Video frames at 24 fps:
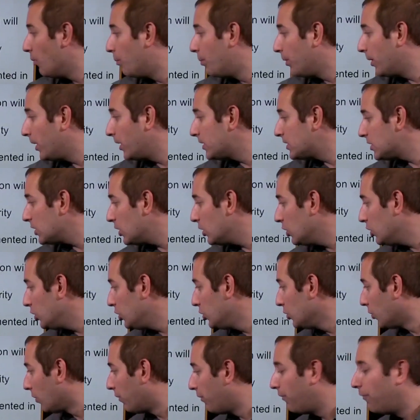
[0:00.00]
but
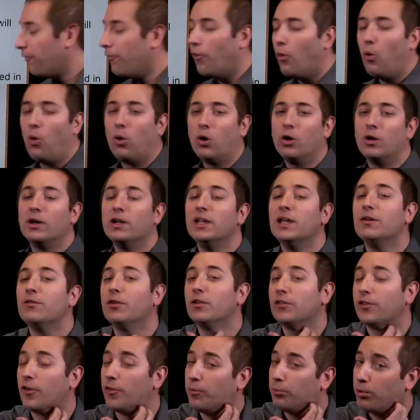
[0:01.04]
your 4
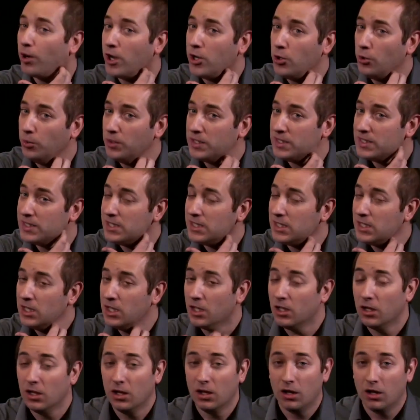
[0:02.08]
levels of priority